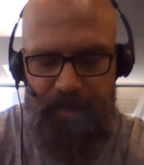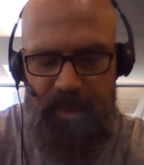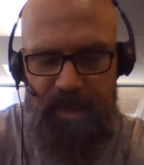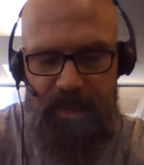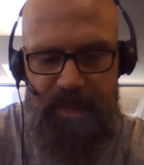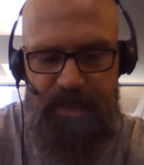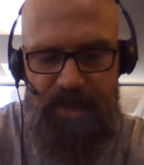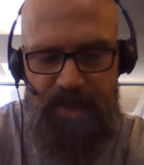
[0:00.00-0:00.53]

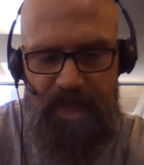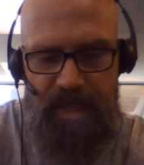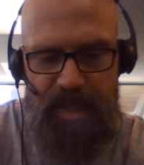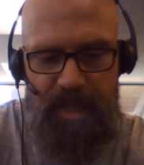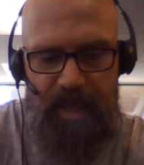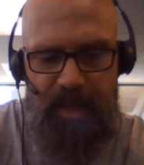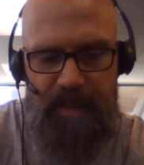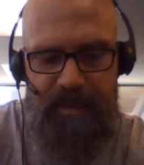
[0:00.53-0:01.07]
is
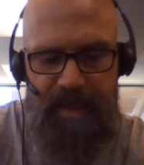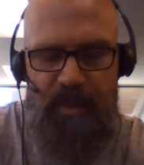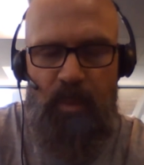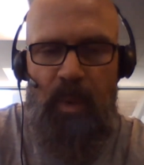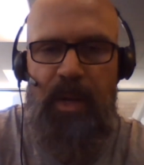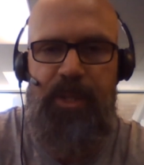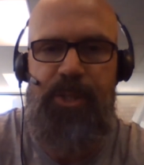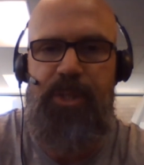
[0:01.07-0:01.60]
they
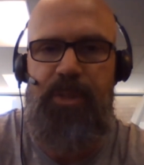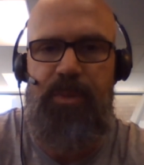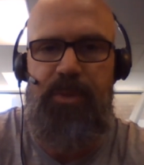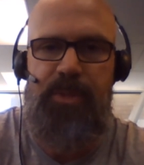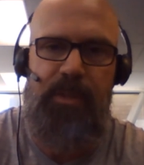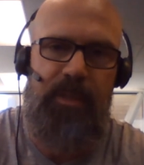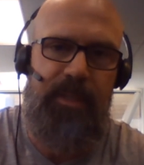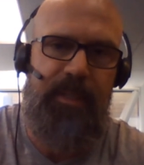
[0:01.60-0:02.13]
want you
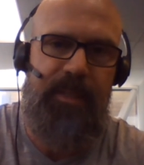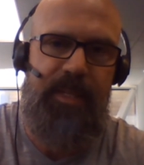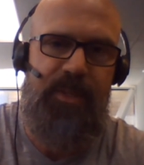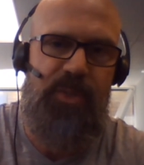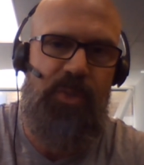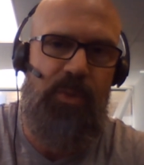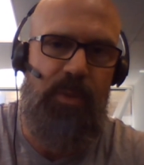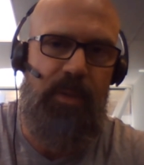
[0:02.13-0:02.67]
to look at that
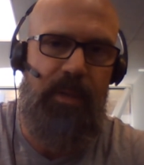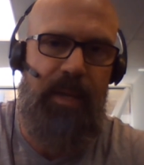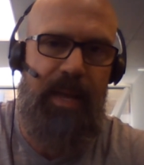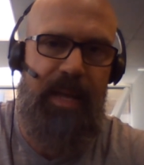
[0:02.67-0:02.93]
score